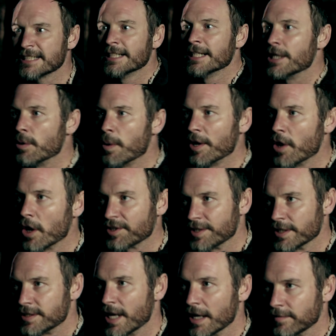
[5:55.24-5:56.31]
the
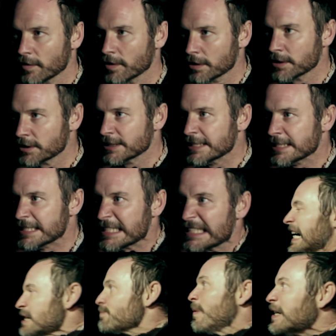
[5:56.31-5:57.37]
the five episodes
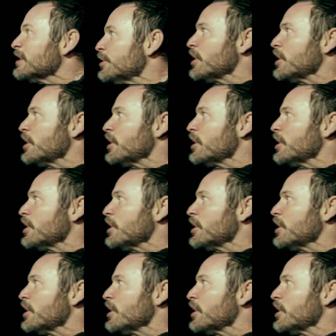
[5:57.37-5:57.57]
come out,